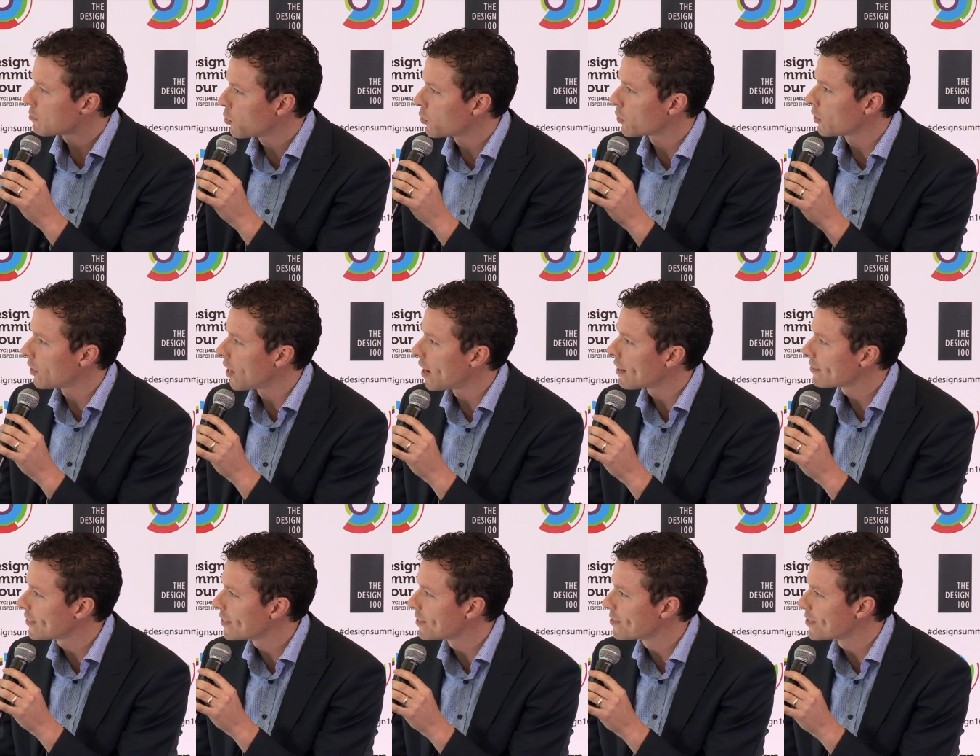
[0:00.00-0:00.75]
more to
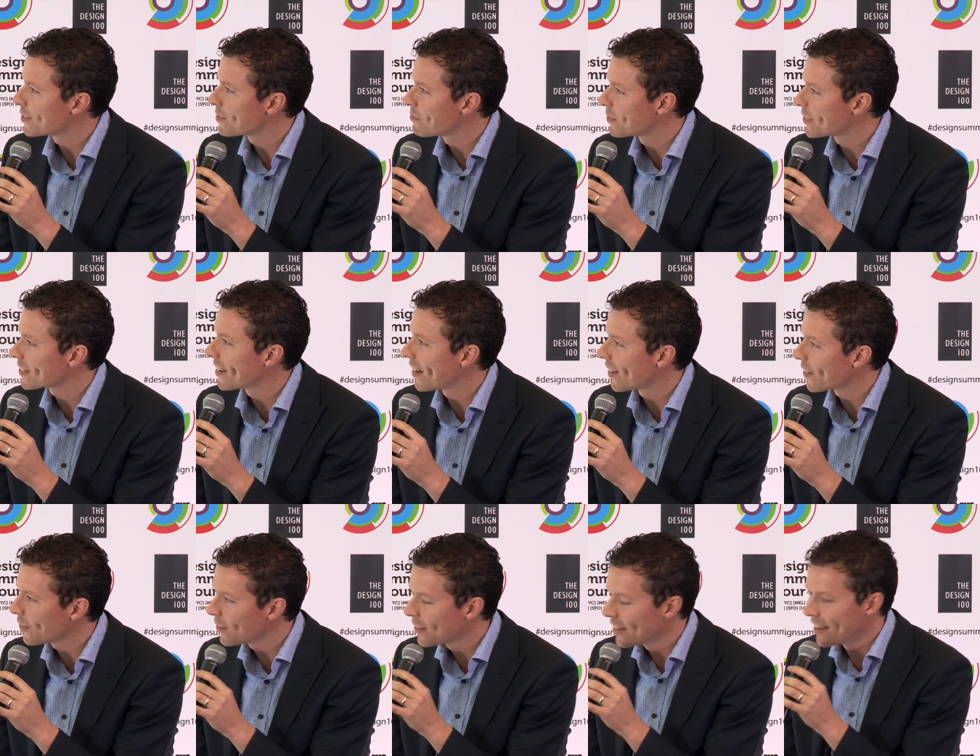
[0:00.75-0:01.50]
life than just
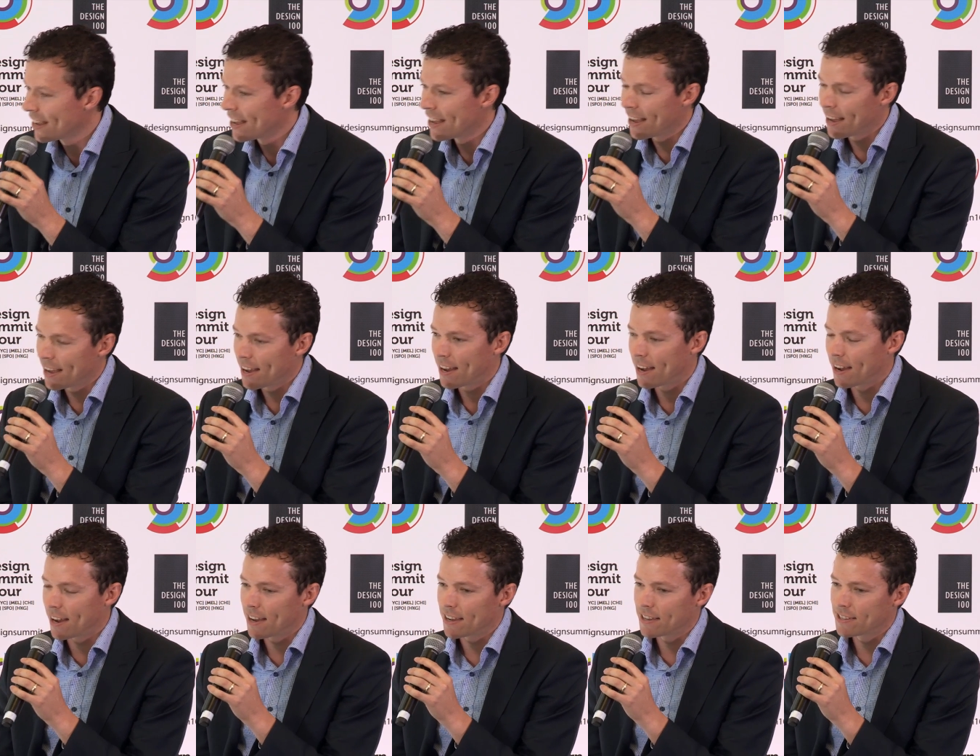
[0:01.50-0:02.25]
Moscato.
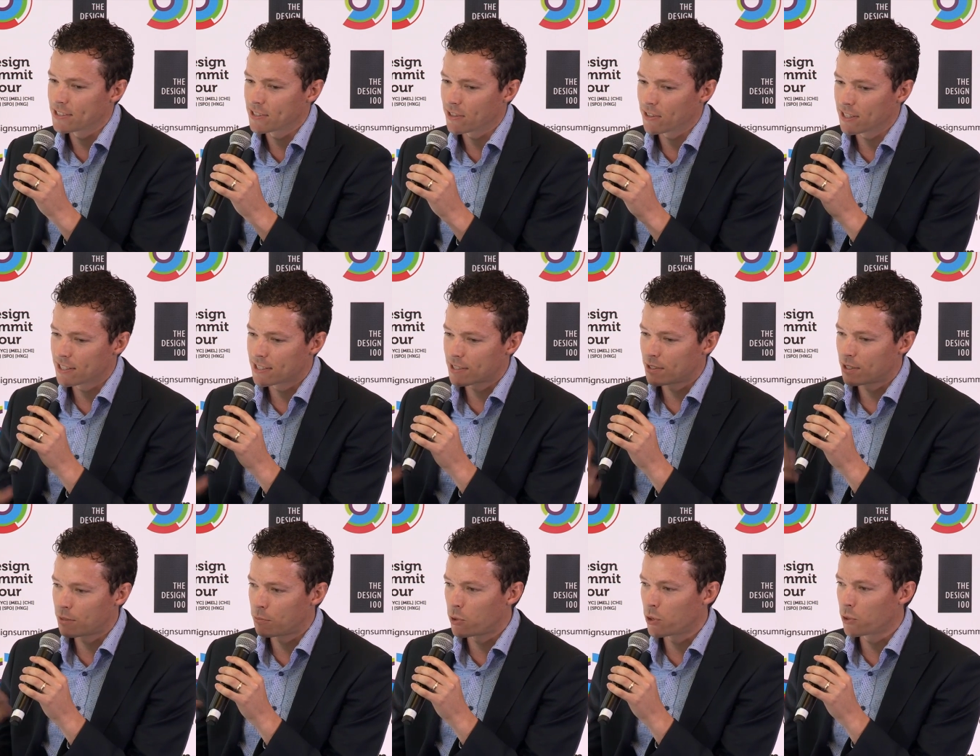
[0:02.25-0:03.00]
And so
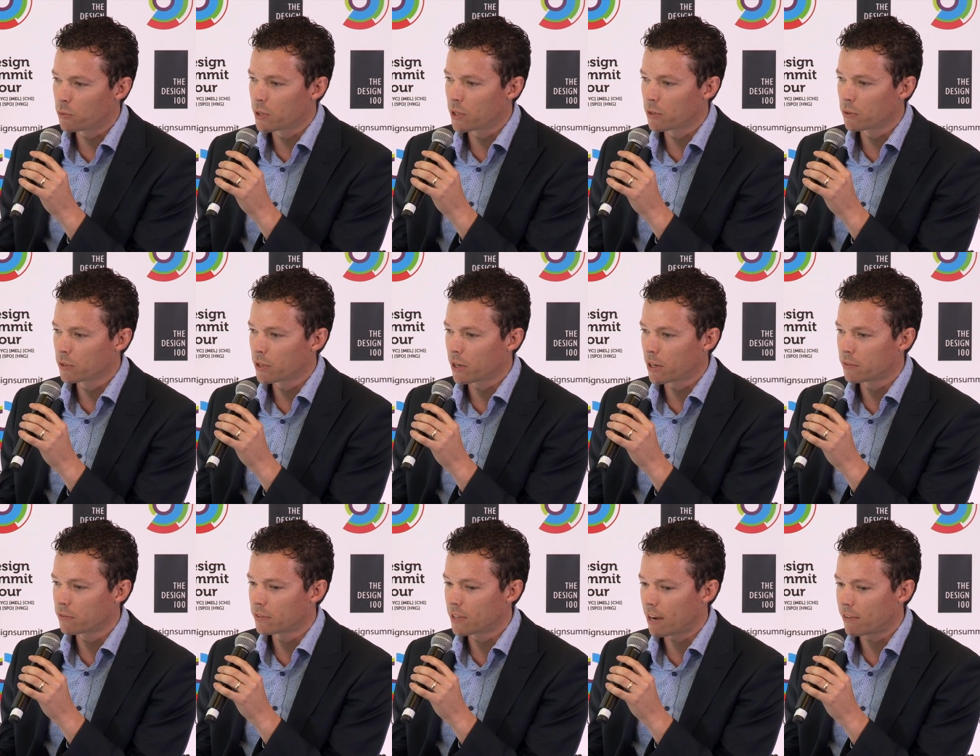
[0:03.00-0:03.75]
the mood wheel
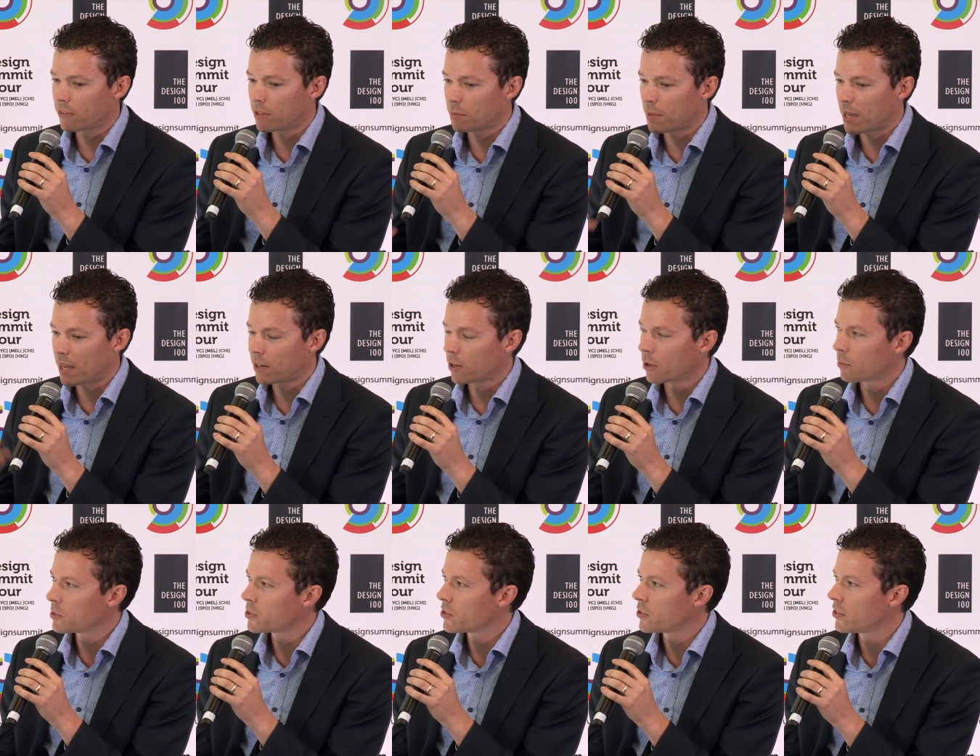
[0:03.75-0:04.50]
kind of gave them that
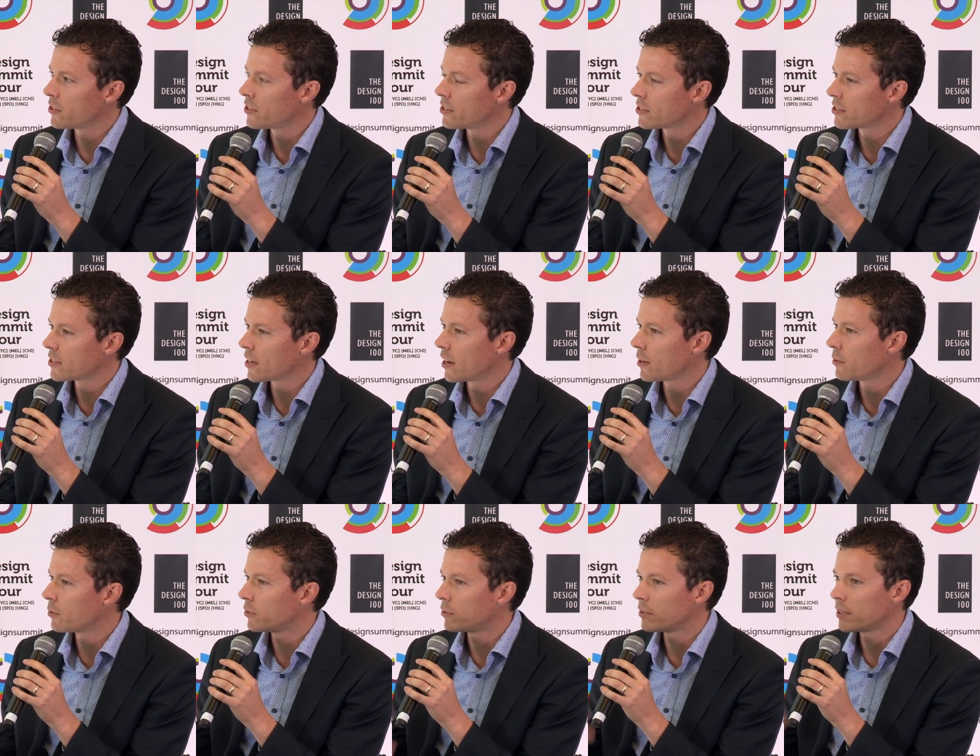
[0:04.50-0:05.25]
opportunity to
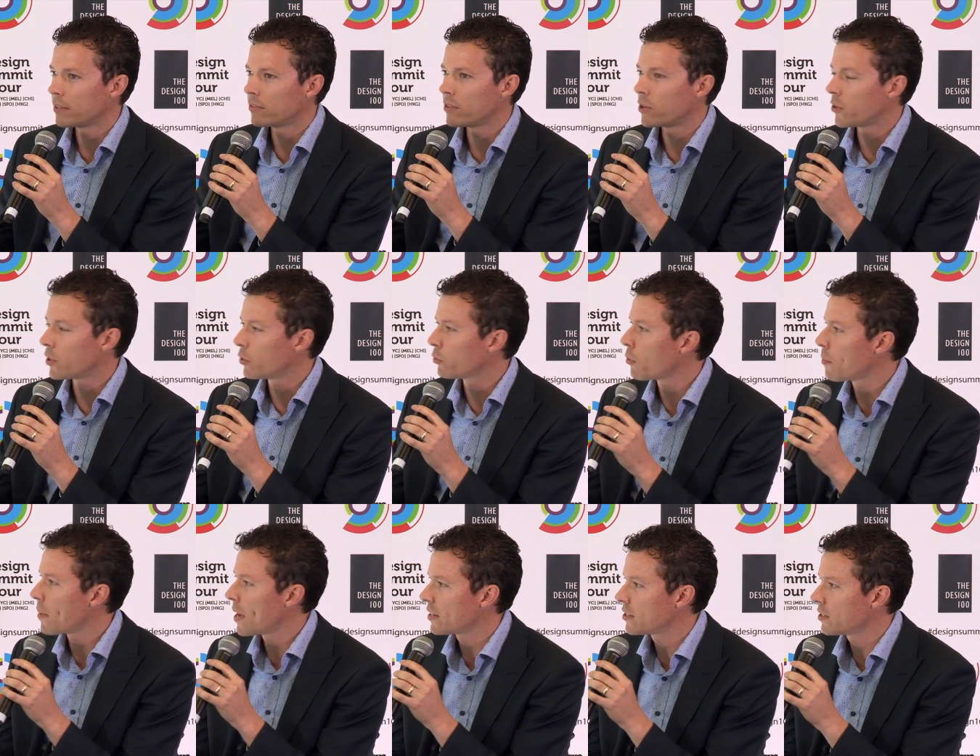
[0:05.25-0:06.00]
say, well, if you're in a
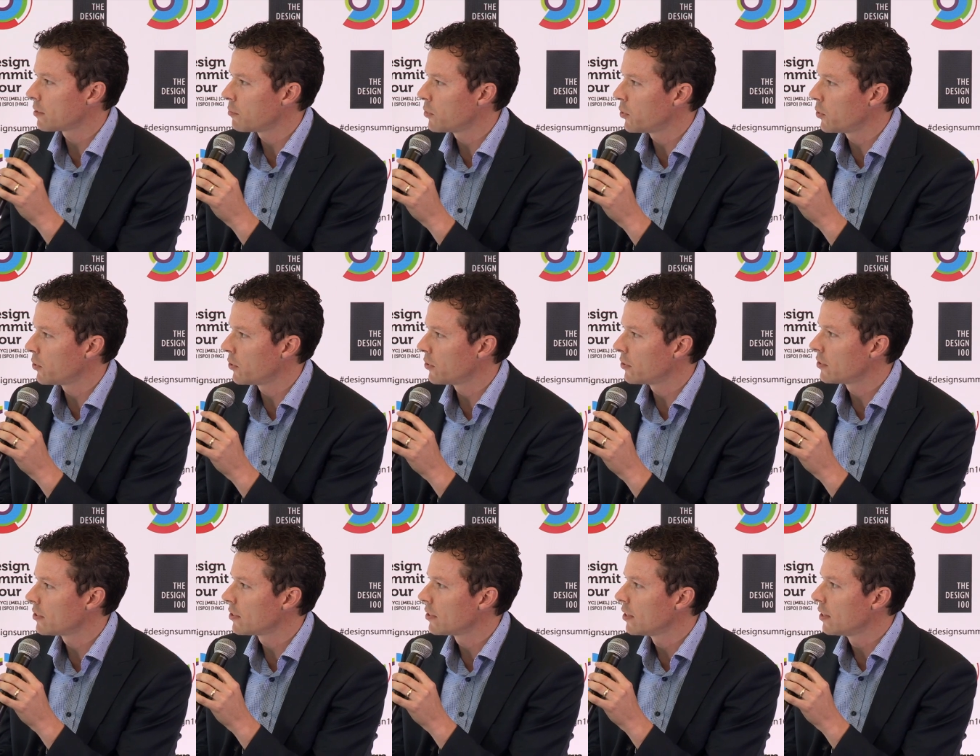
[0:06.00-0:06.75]
romantic
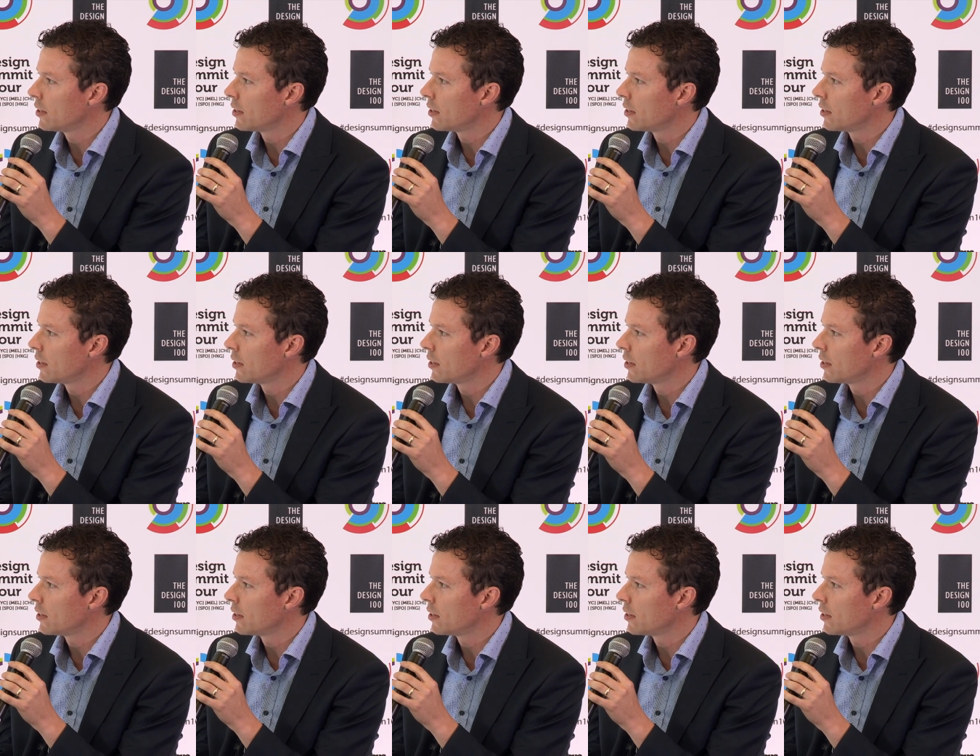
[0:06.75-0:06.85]
mood,